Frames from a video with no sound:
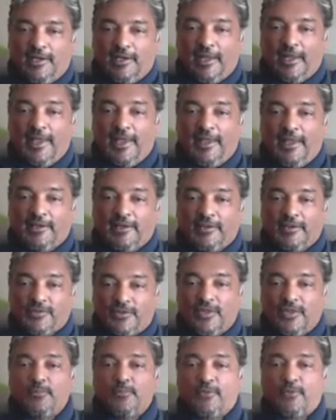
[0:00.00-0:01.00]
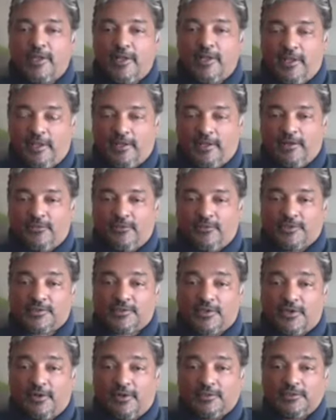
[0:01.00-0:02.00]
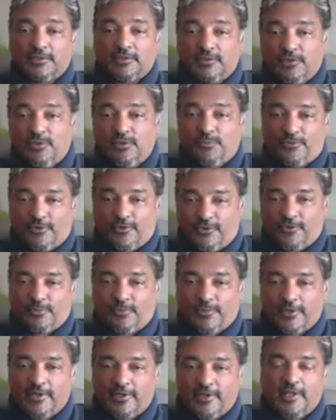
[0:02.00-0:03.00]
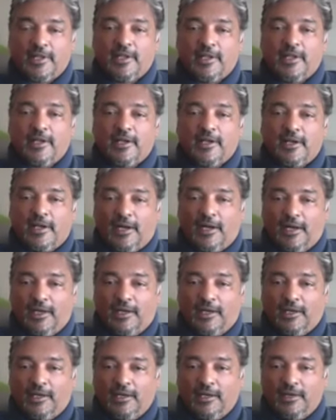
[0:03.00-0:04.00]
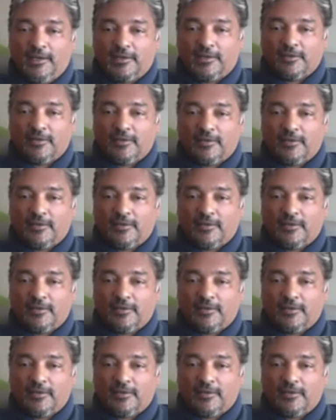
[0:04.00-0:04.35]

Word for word: And so they bring in what's called a loop group of